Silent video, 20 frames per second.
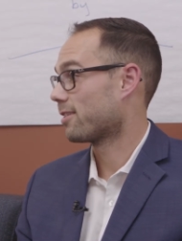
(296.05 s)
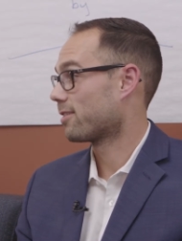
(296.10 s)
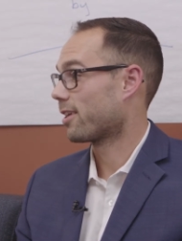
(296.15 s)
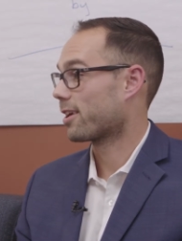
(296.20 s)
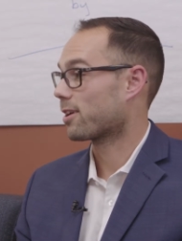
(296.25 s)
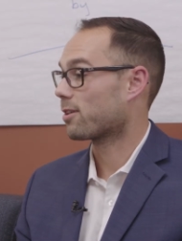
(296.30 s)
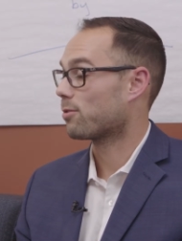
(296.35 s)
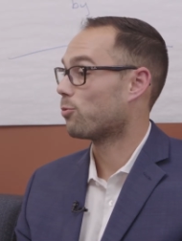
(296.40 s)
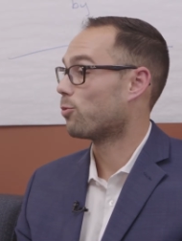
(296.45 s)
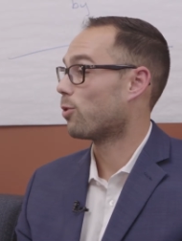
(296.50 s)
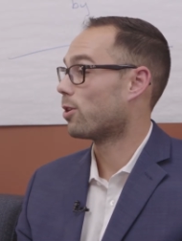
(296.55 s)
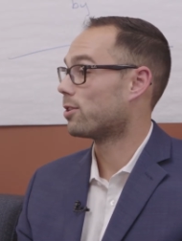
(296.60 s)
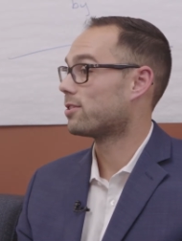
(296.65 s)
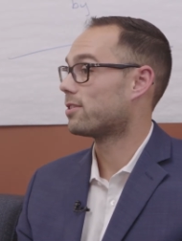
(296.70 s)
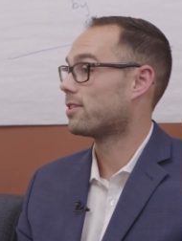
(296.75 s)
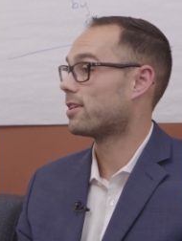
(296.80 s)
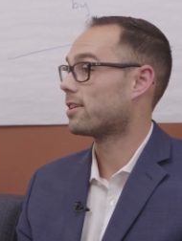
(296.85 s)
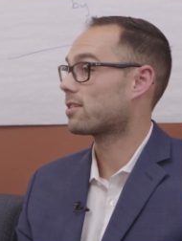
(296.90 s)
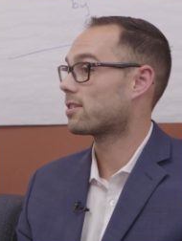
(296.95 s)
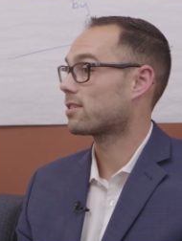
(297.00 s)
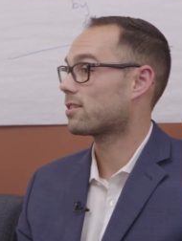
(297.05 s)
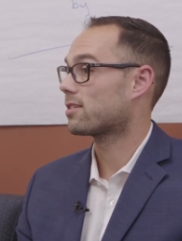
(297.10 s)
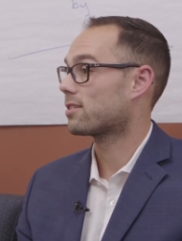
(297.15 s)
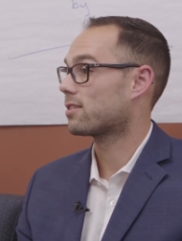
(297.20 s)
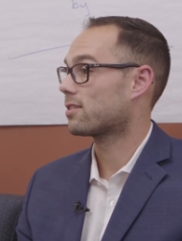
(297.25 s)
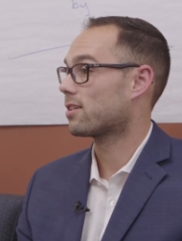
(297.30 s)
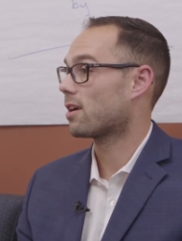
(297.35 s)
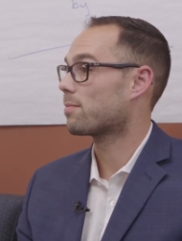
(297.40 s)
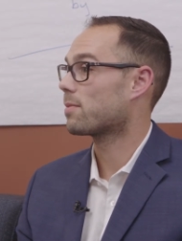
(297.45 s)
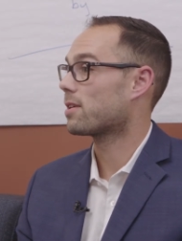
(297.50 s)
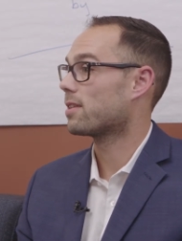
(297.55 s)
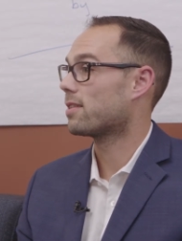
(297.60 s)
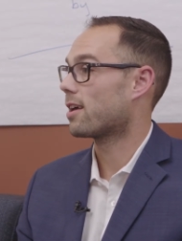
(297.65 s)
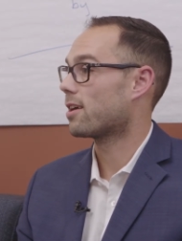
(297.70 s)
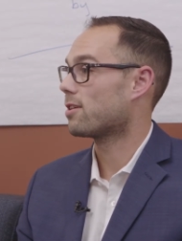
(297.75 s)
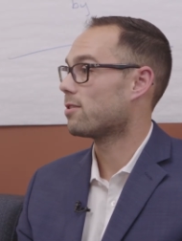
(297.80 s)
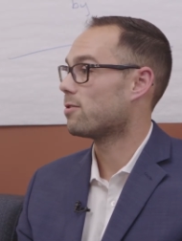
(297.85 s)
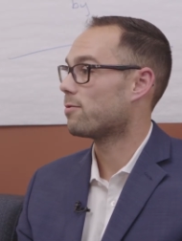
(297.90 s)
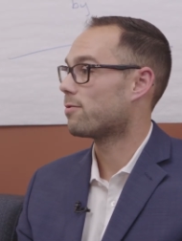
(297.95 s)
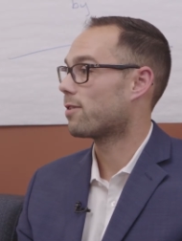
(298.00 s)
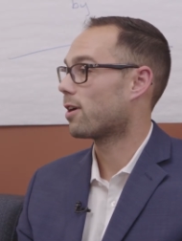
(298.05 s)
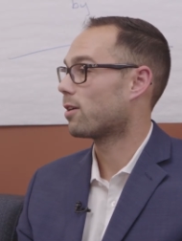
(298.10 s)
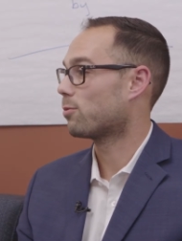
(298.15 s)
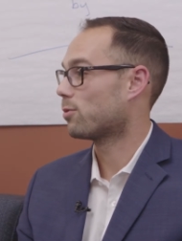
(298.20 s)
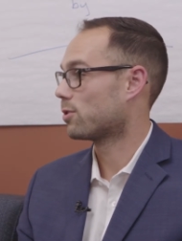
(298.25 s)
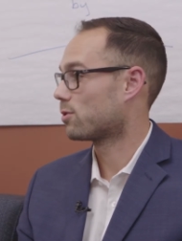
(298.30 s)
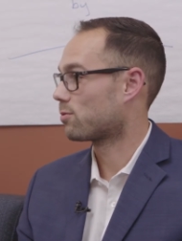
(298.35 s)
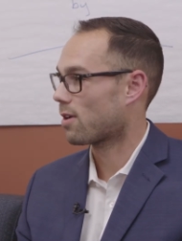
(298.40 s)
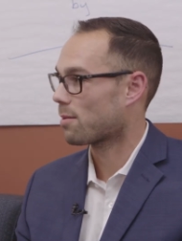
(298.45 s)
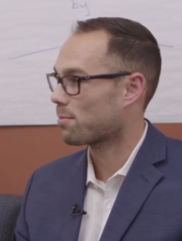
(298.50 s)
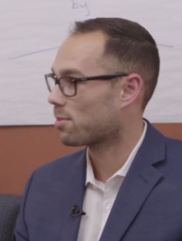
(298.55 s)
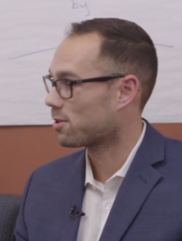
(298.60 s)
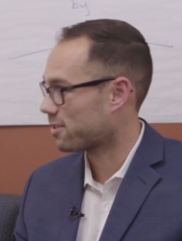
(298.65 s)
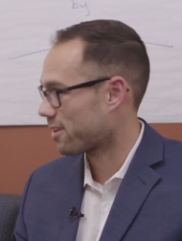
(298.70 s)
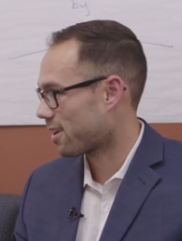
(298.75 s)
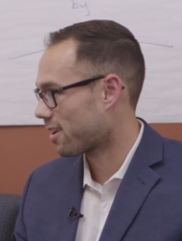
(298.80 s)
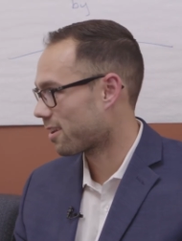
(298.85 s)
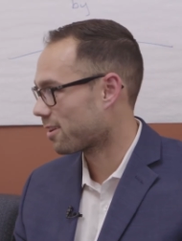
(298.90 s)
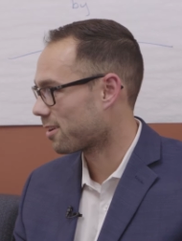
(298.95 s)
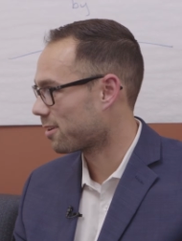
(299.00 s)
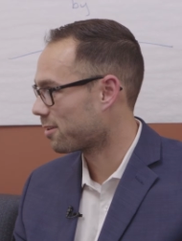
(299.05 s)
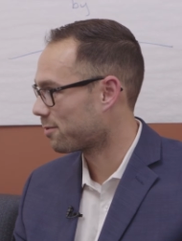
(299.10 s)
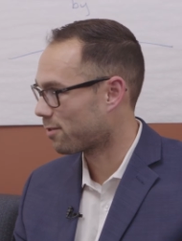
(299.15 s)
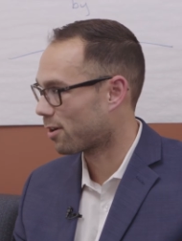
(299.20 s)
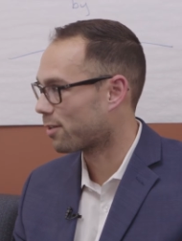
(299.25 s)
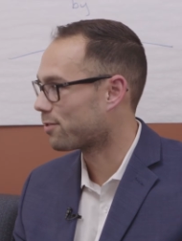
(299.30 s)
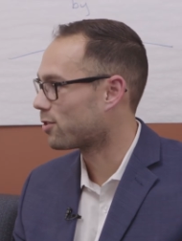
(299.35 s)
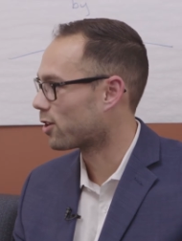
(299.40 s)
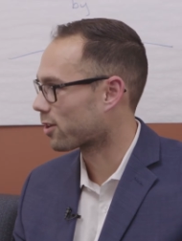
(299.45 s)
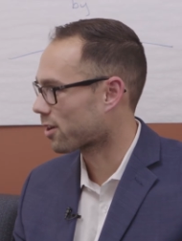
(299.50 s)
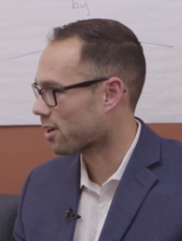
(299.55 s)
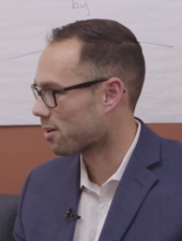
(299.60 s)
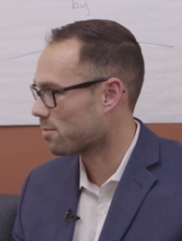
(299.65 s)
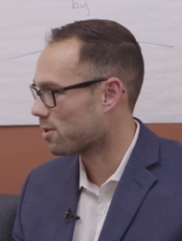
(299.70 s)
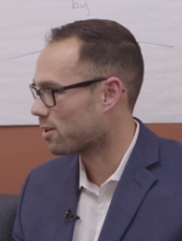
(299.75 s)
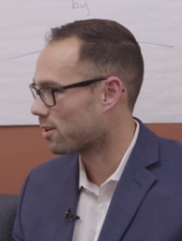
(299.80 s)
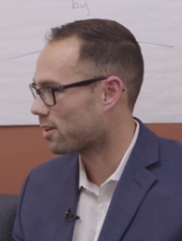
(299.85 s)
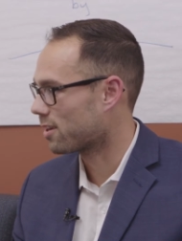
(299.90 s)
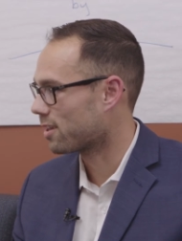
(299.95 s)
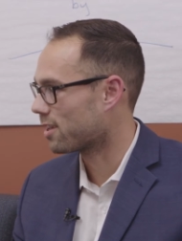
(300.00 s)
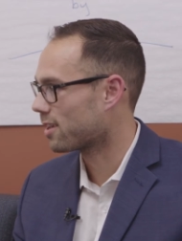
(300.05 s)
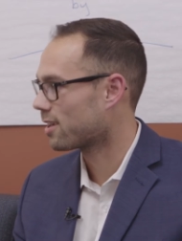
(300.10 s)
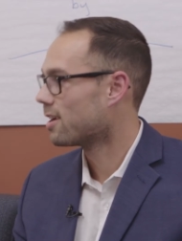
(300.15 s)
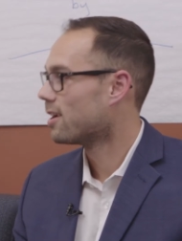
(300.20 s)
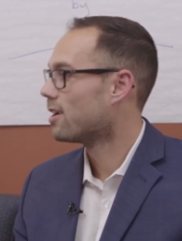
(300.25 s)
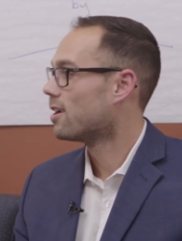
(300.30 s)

Like, was this something that you felt was representative of your community?